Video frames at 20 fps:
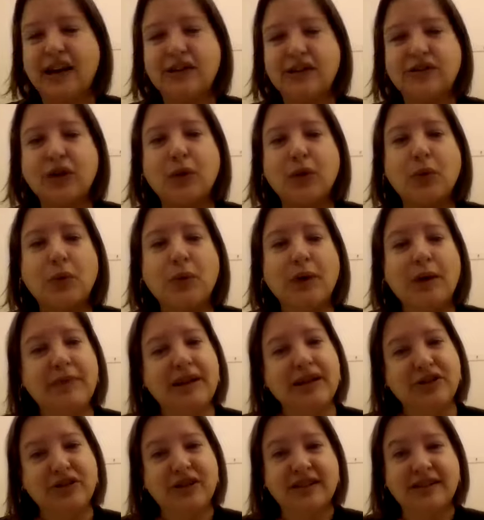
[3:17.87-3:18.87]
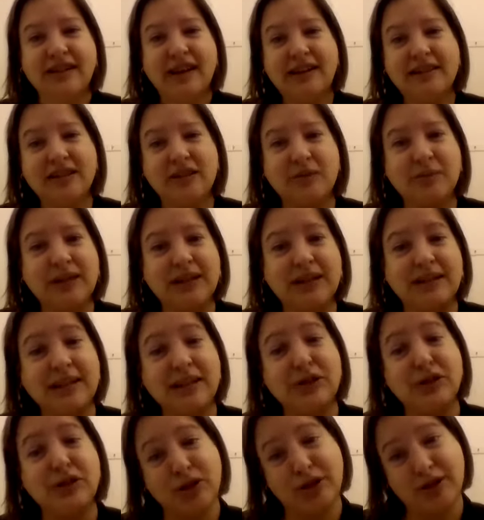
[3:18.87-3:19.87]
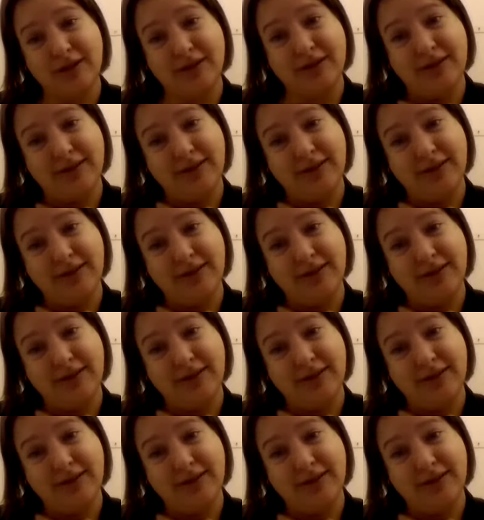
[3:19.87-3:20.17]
So what made you decide to be a teacher?